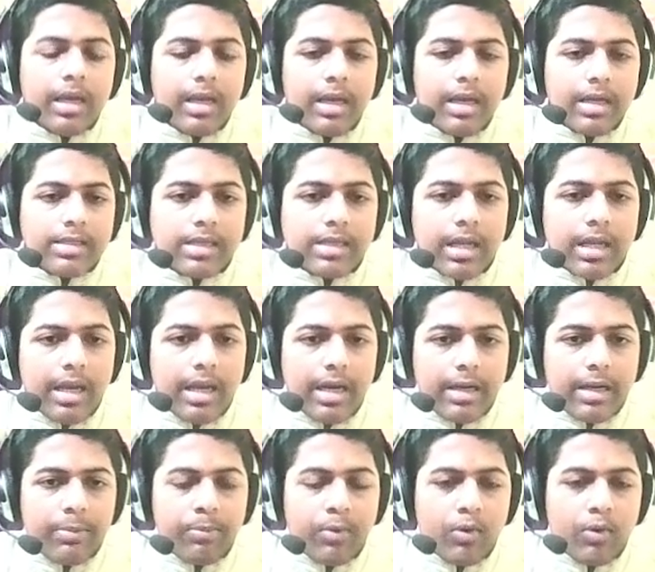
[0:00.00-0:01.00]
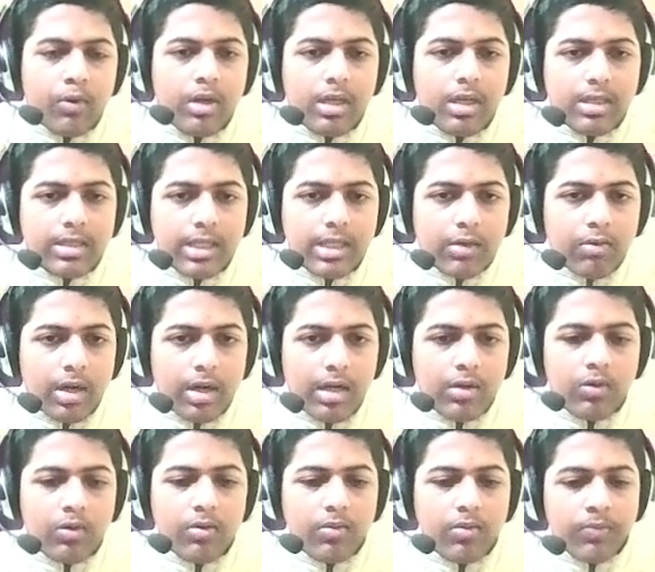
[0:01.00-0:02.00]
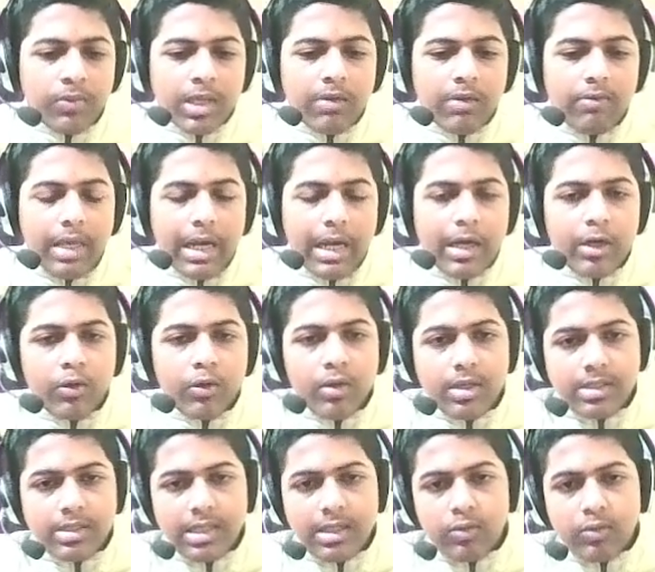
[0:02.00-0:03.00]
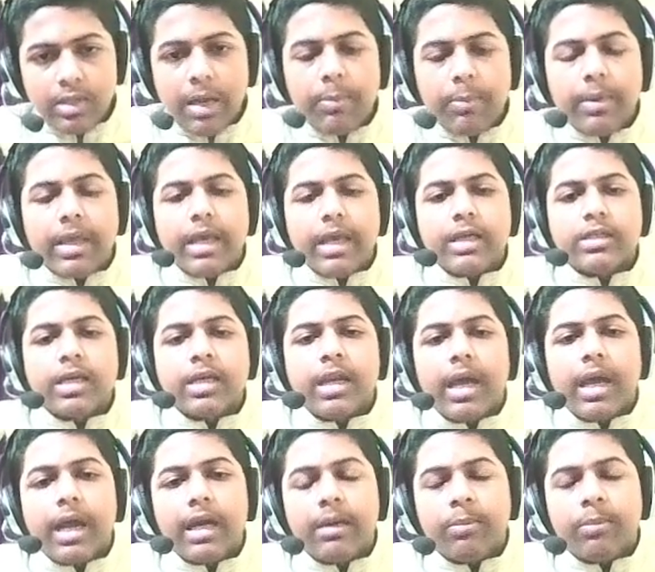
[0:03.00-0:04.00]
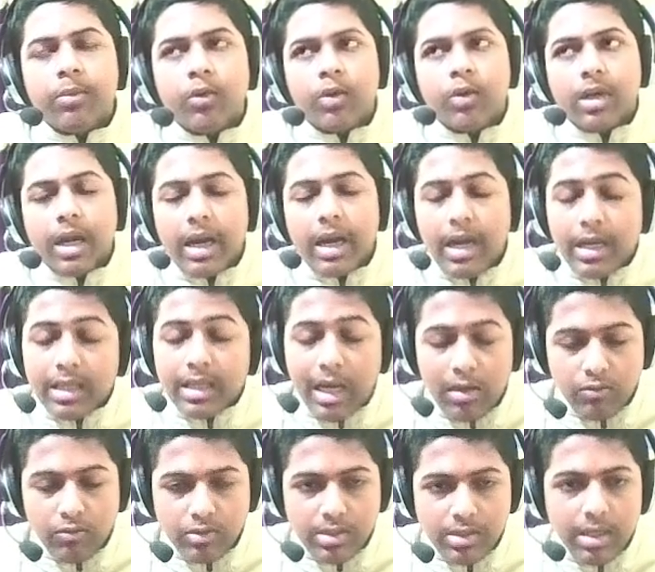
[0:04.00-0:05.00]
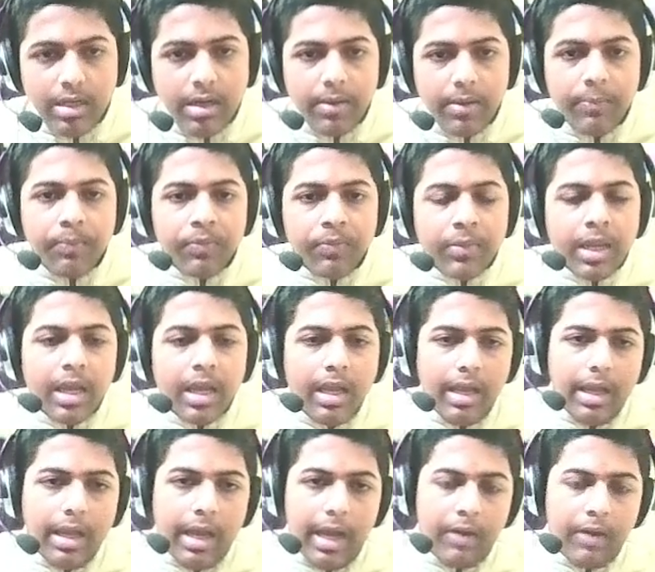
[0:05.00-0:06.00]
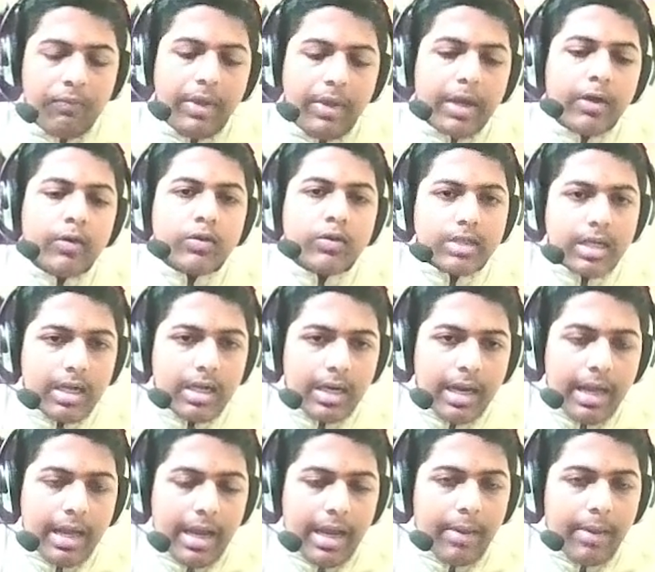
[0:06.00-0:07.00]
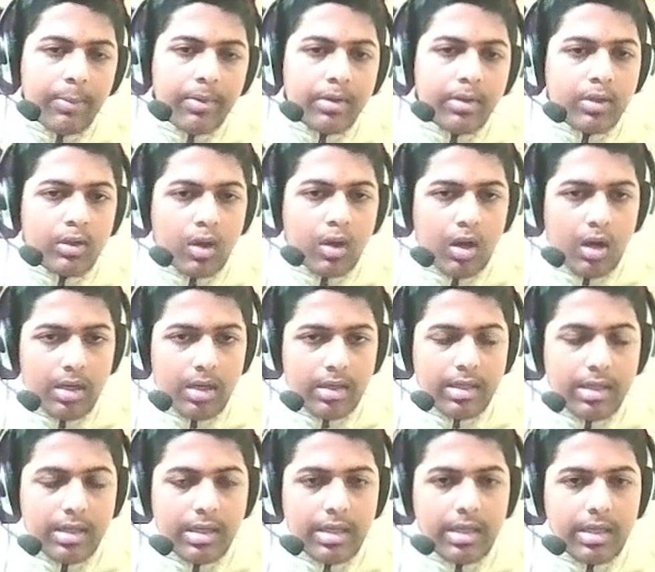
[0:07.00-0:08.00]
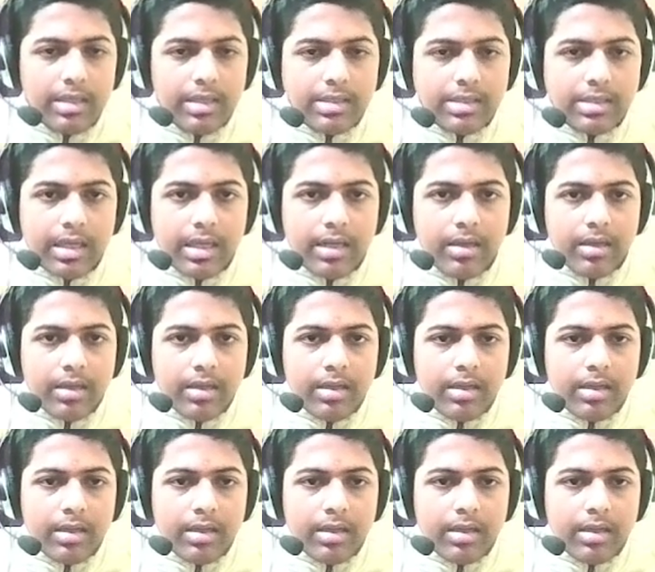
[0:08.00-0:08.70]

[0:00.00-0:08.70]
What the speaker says: Let's say let port is equal to, we are going to listen to the application at port 8000, and we are going to say app dot listen,